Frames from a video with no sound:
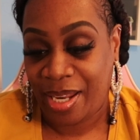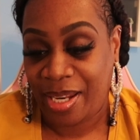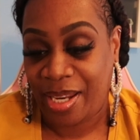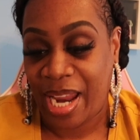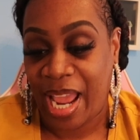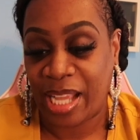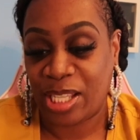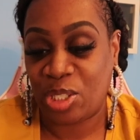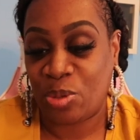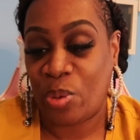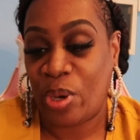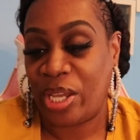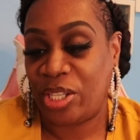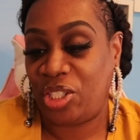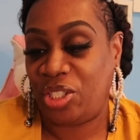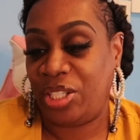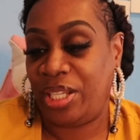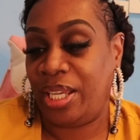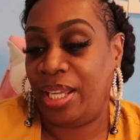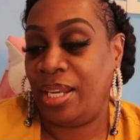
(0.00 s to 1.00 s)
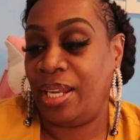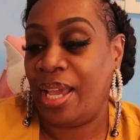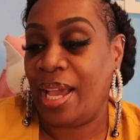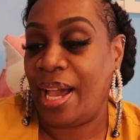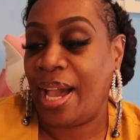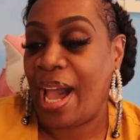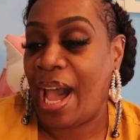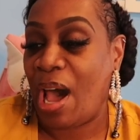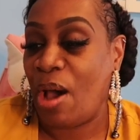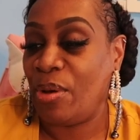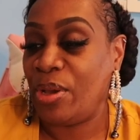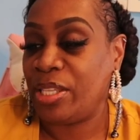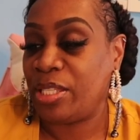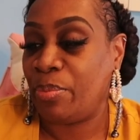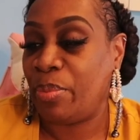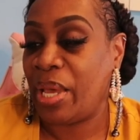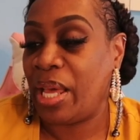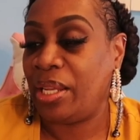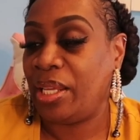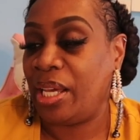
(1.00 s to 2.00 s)
Next question, how is
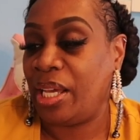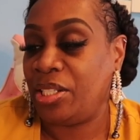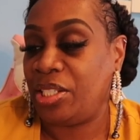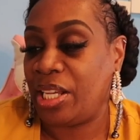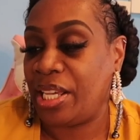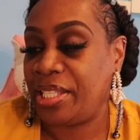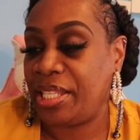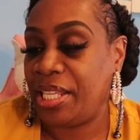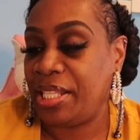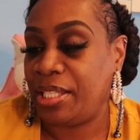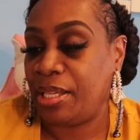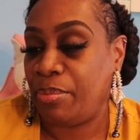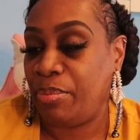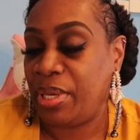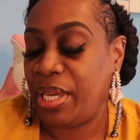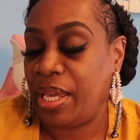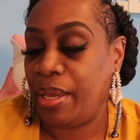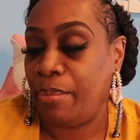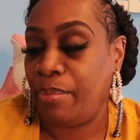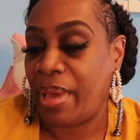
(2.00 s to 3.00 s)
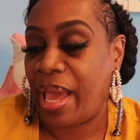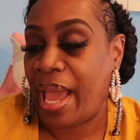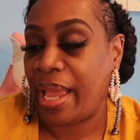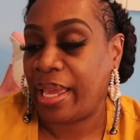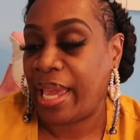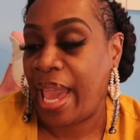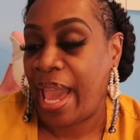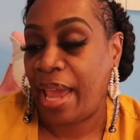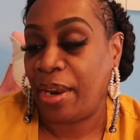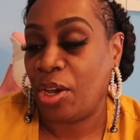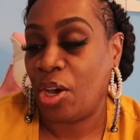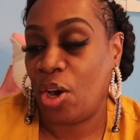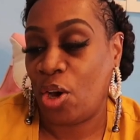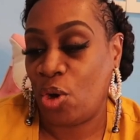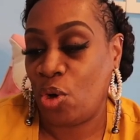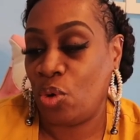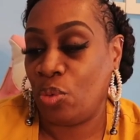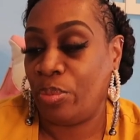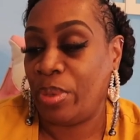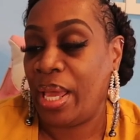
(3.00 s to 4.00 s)
Bella adjusting to being back at
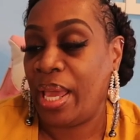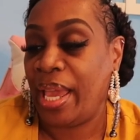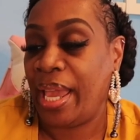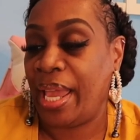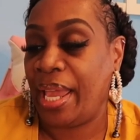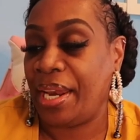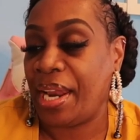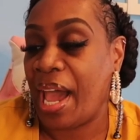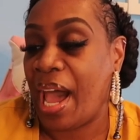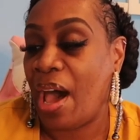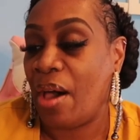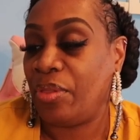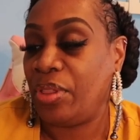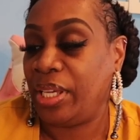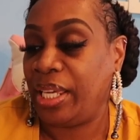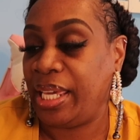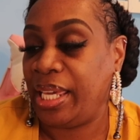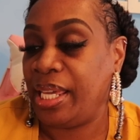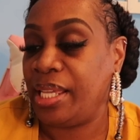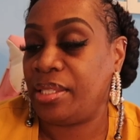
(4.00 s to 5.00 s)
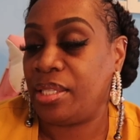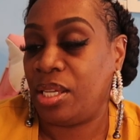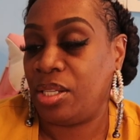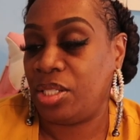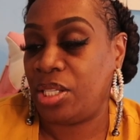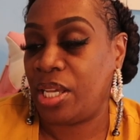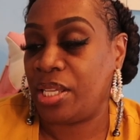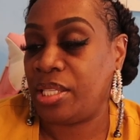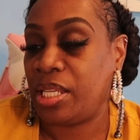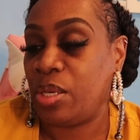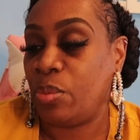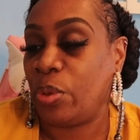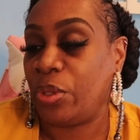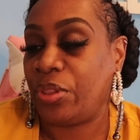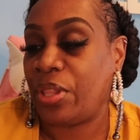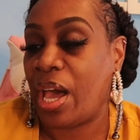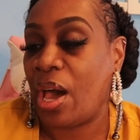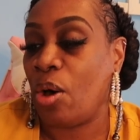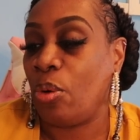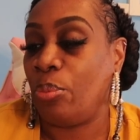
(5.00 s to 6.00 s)
home and how the kids adjusting
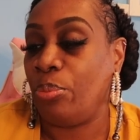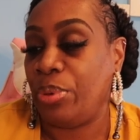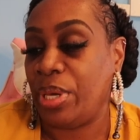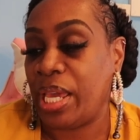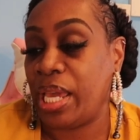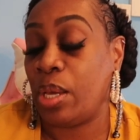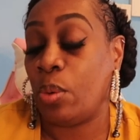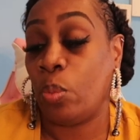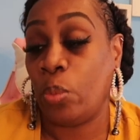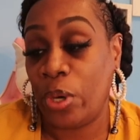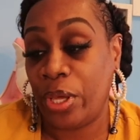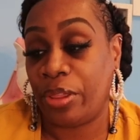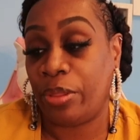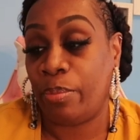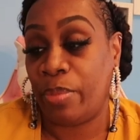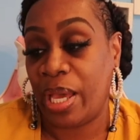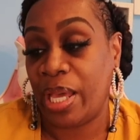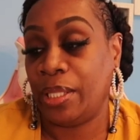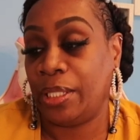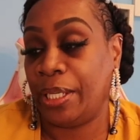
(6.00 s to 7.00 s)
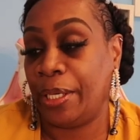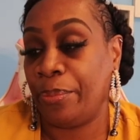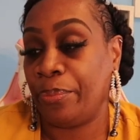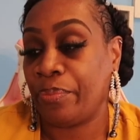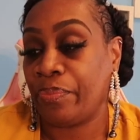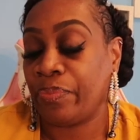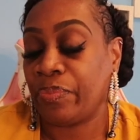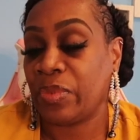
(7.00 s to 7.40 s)
without being with Bella?